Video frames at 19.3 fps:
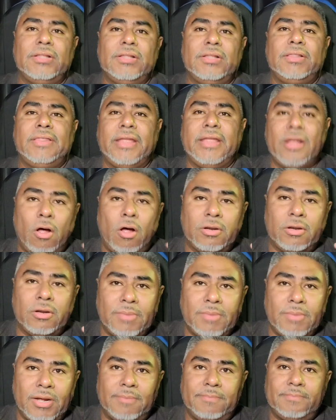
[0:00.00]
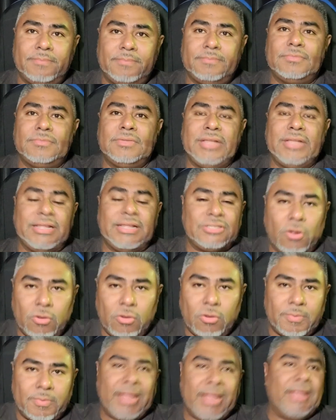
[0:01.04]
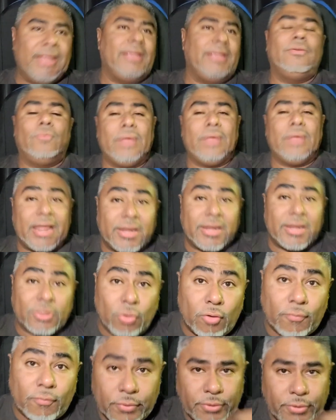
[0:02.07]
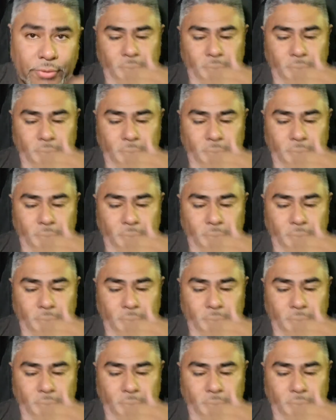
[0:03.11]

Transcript: They called him up. They told him, hey, we got a door for you.